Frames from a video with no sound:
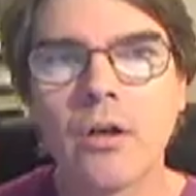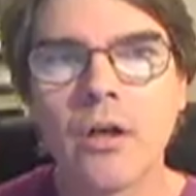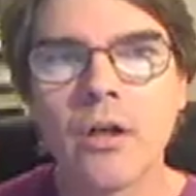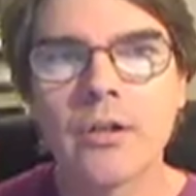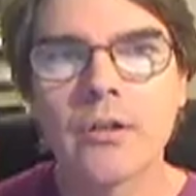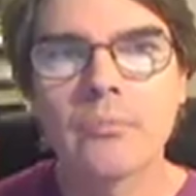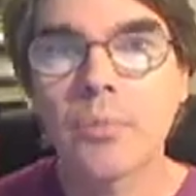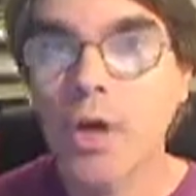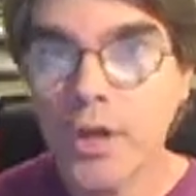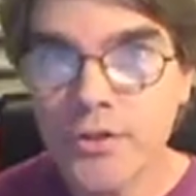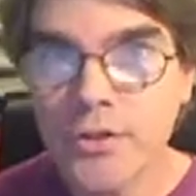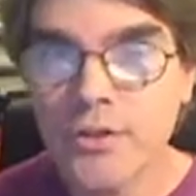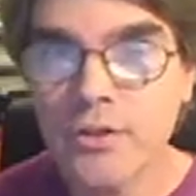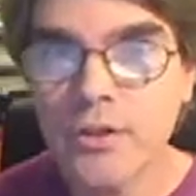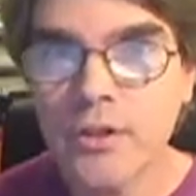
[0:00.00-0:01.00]
on
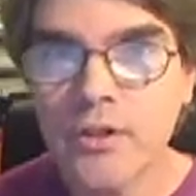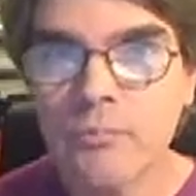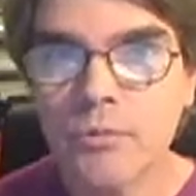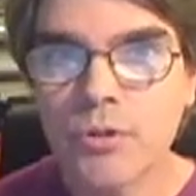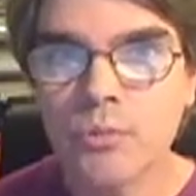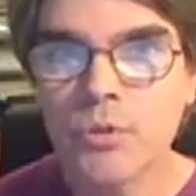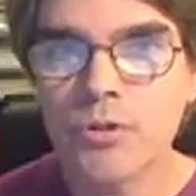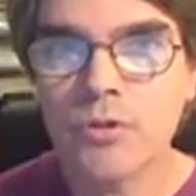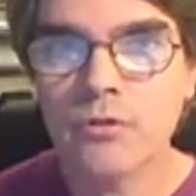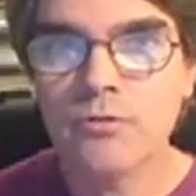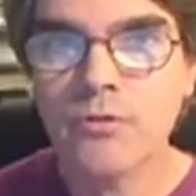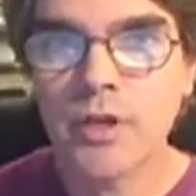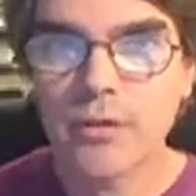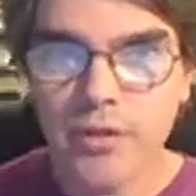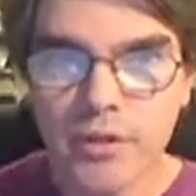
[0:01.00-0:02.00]
Ponzi schemes, which are
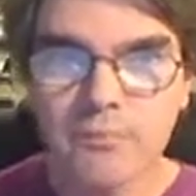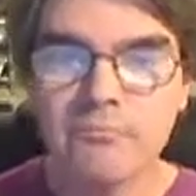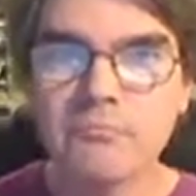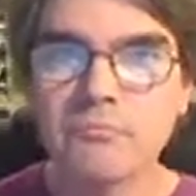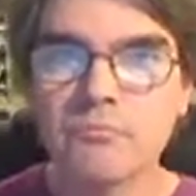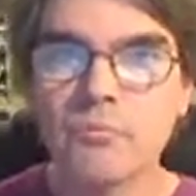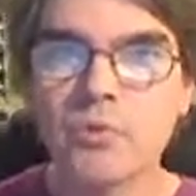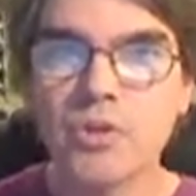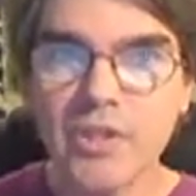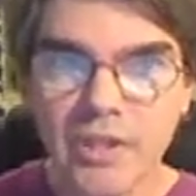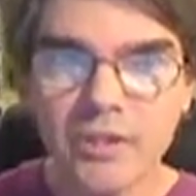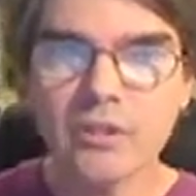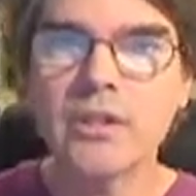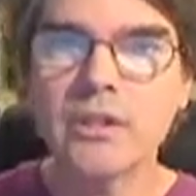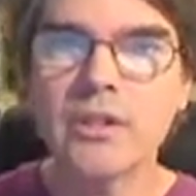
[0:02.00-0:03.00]
very
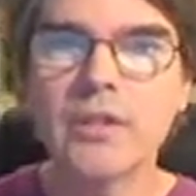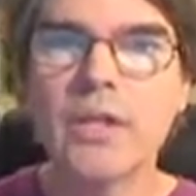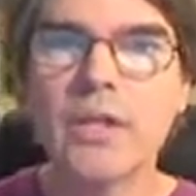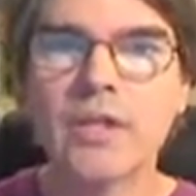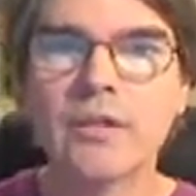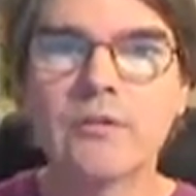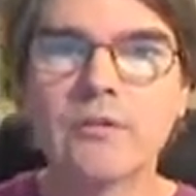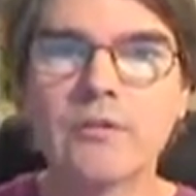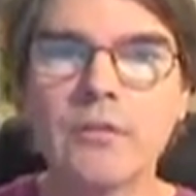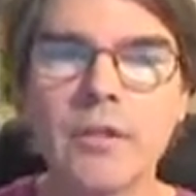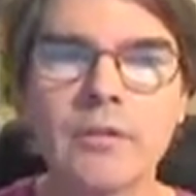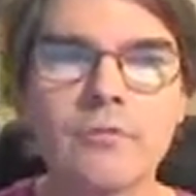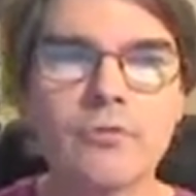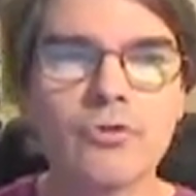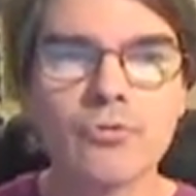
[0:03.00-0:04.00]
legally
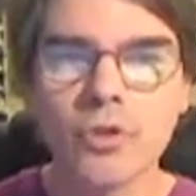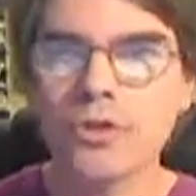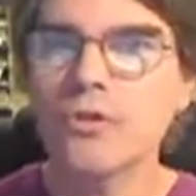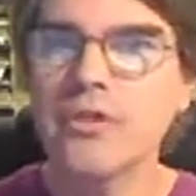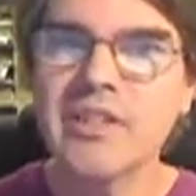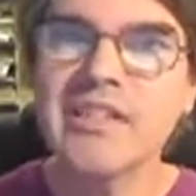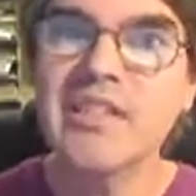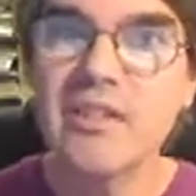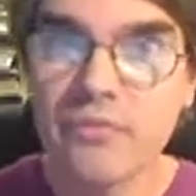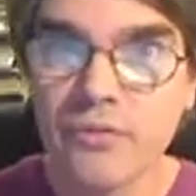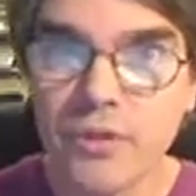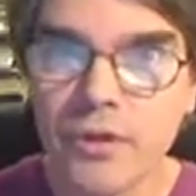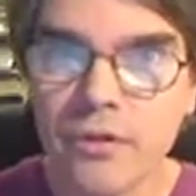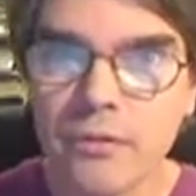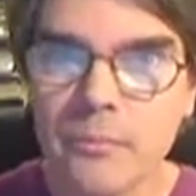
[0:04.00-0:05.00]
and structurally
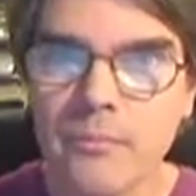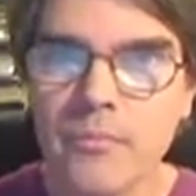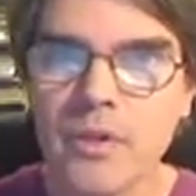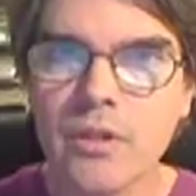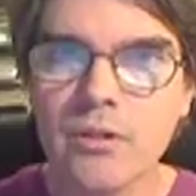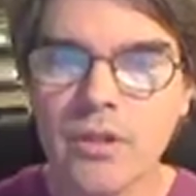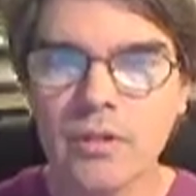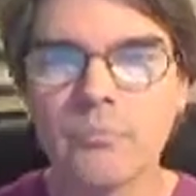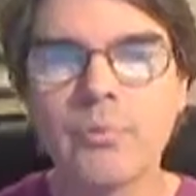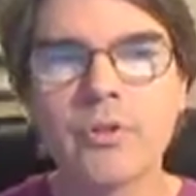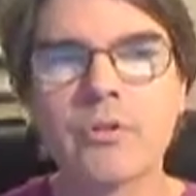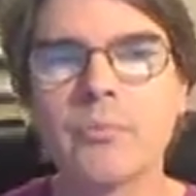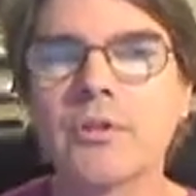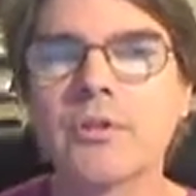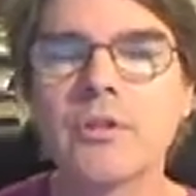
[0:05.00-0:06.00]
different than
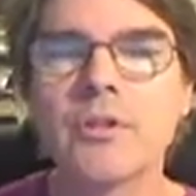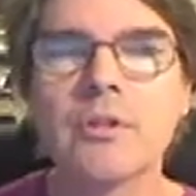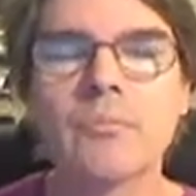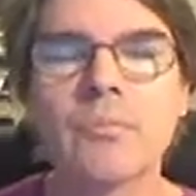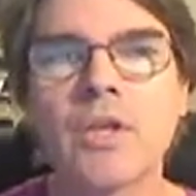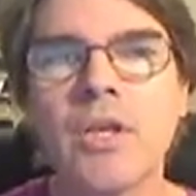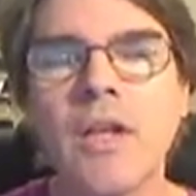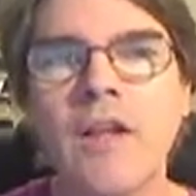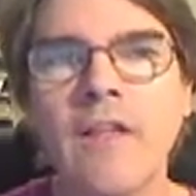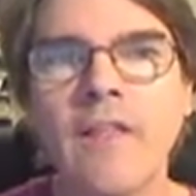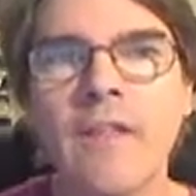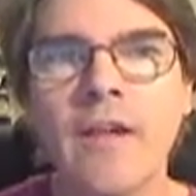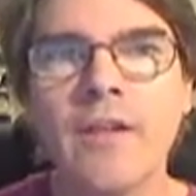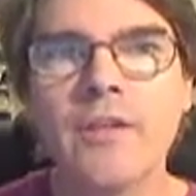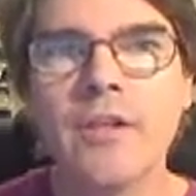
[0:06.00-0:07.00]
pyramid schemes.
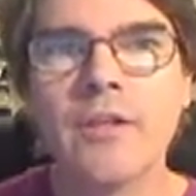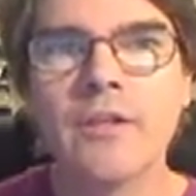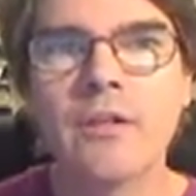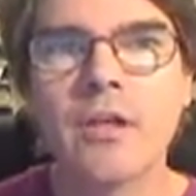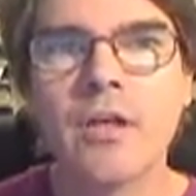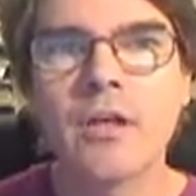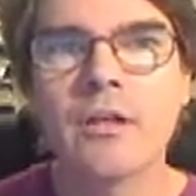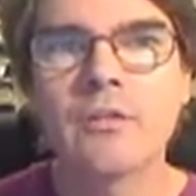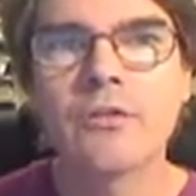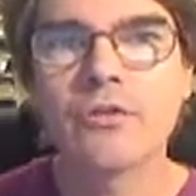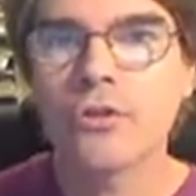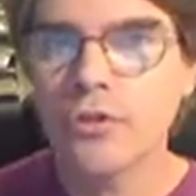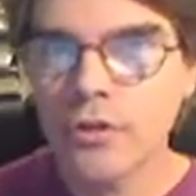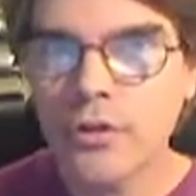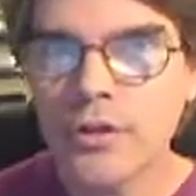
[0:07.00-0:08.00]
And then
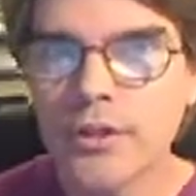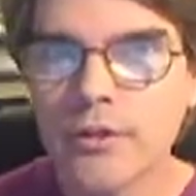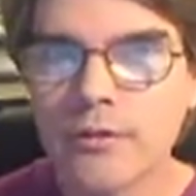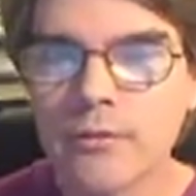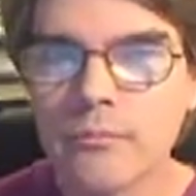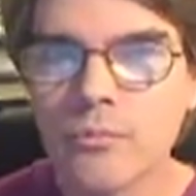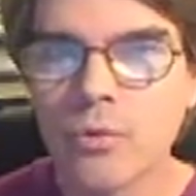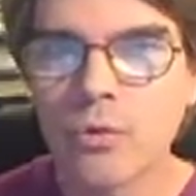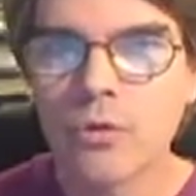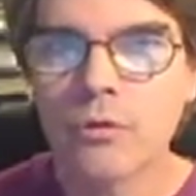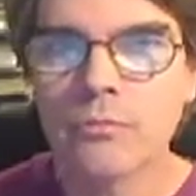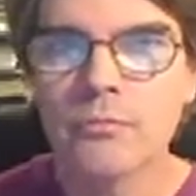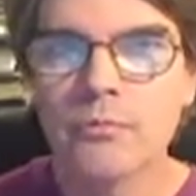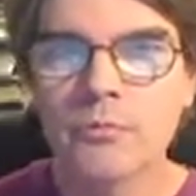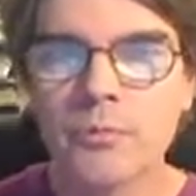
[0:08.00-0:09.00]
securities,
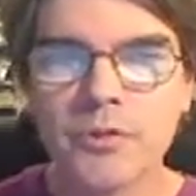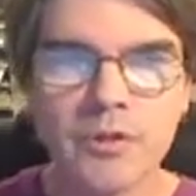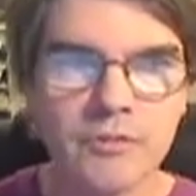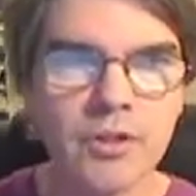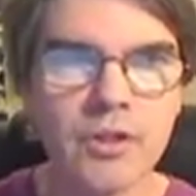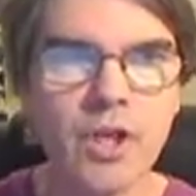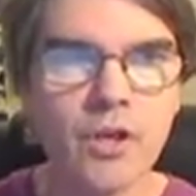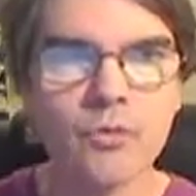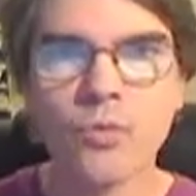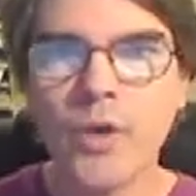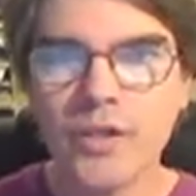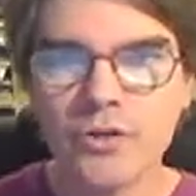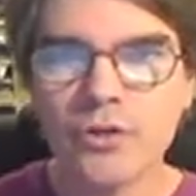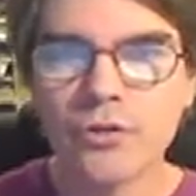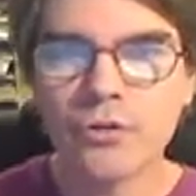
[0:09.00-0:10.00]
or specifically
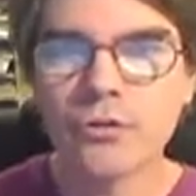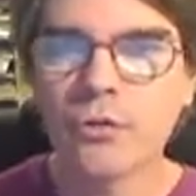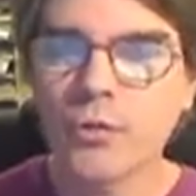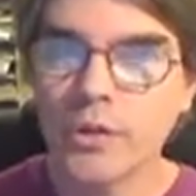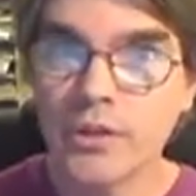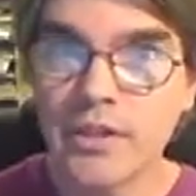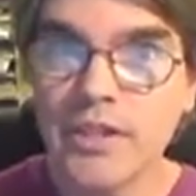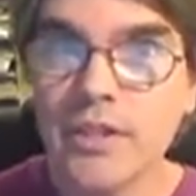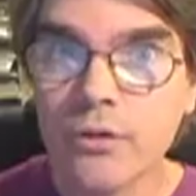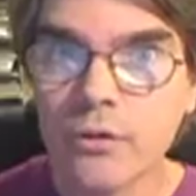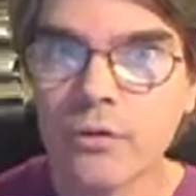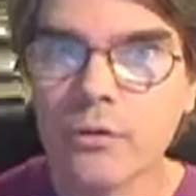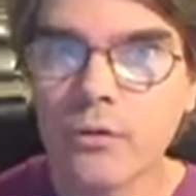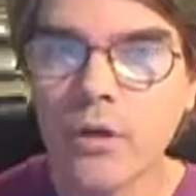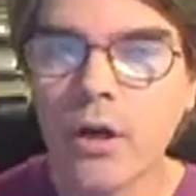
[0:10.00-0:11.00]
unregistered or
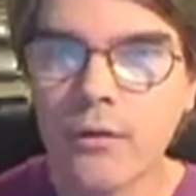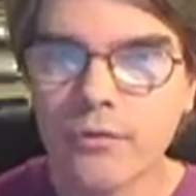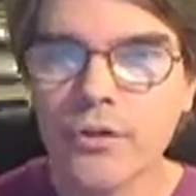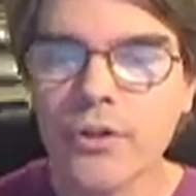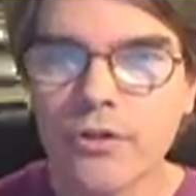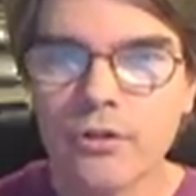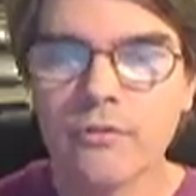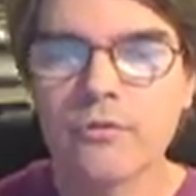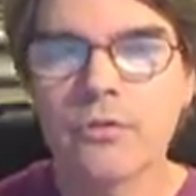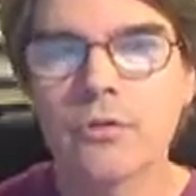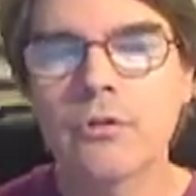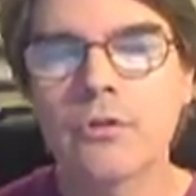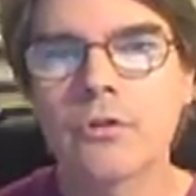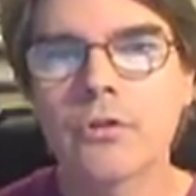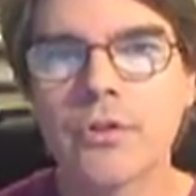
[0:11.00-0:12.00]
illegal offerings of
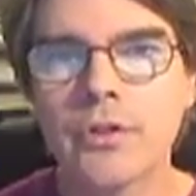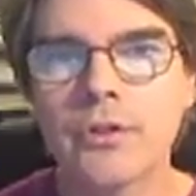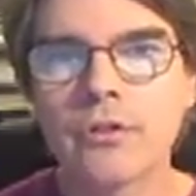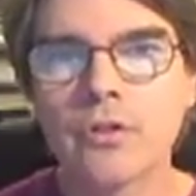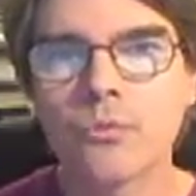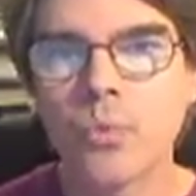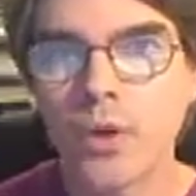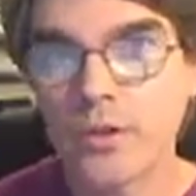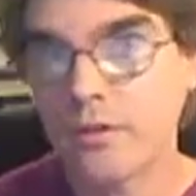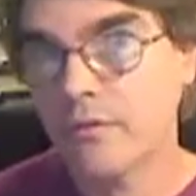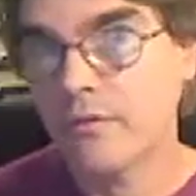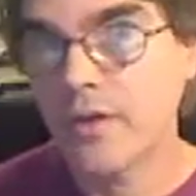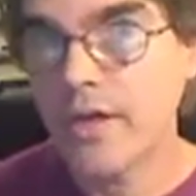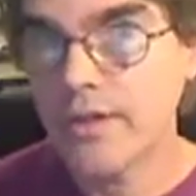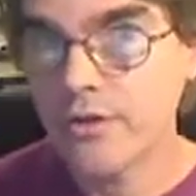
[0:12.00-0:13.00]
securities and what
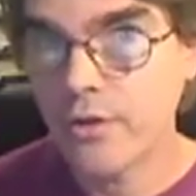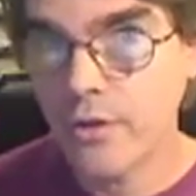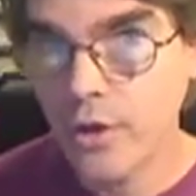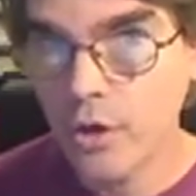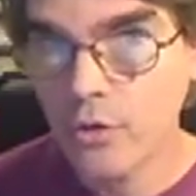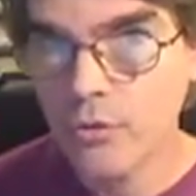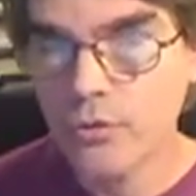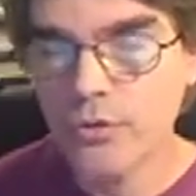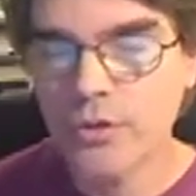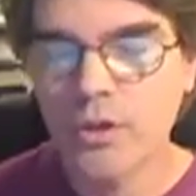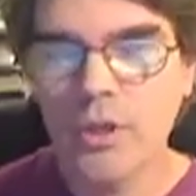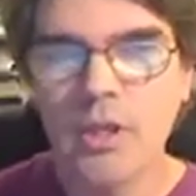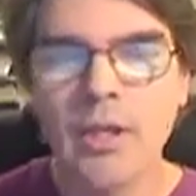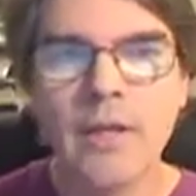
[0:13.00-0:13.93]
defines those.